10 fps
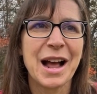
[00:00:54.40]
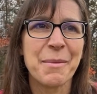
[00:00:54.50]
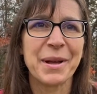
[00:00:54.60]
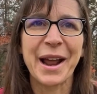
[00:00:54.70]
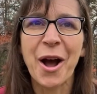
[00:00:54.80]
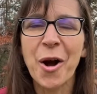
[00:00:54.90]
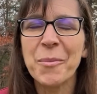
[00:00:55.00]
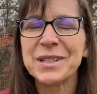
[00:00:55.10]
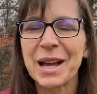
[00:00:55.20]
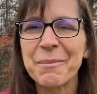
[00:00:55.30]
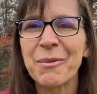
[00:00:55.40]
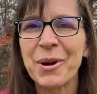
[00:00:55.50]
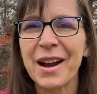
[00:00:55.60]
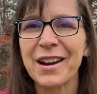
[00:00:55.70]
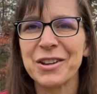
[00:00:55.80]
But I hope
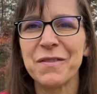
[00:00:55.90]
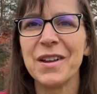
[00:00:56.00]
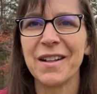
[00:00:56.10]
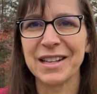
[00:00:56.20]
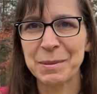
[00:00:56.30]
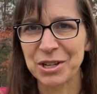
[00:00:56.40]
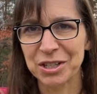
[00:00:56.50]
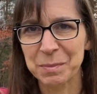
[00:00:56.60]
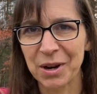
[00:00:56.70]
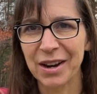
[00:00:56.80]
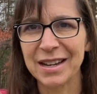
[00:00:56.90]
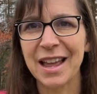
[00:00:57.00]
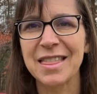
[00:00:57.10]
somewhere you feel a special spirit